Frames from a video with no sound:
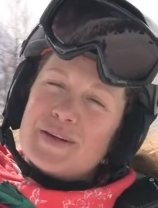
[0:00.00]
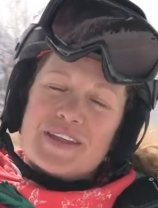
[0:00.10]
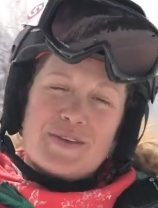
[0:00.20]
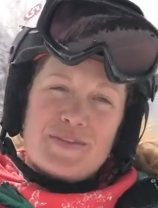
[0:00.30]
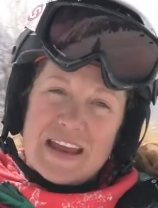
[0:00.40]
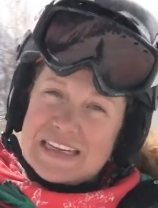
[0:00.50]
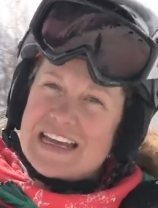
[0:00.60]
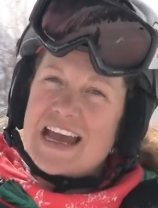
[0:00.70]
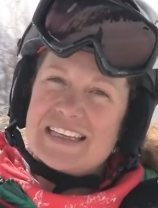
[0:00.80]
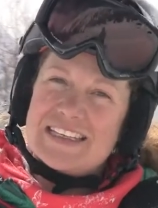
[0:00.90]
with
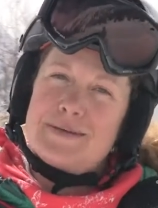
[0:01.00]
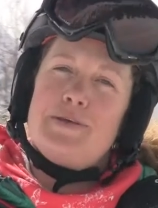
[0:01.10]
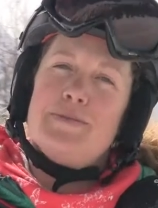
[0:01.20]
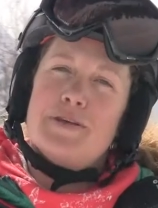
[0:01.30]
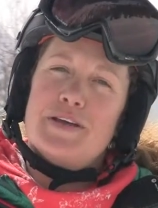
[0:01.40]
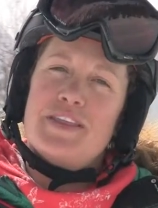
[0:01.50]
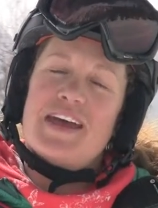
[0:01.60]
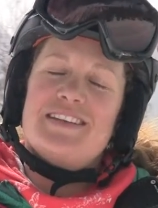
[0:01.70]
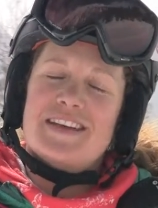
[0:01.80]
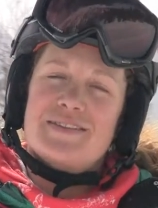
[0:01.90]
fantastic people
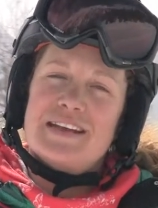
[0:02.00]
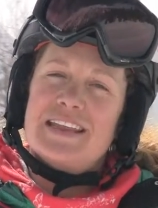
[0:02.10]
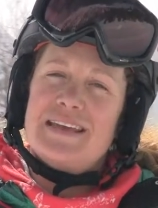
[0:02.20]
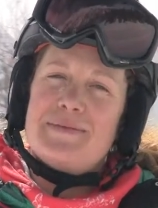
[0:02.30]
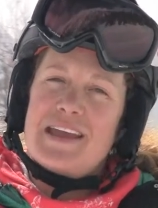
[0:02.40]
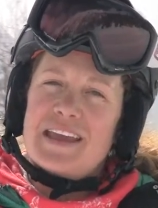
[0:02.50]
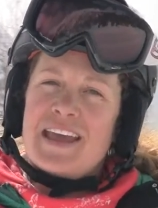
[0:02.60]
that definitely make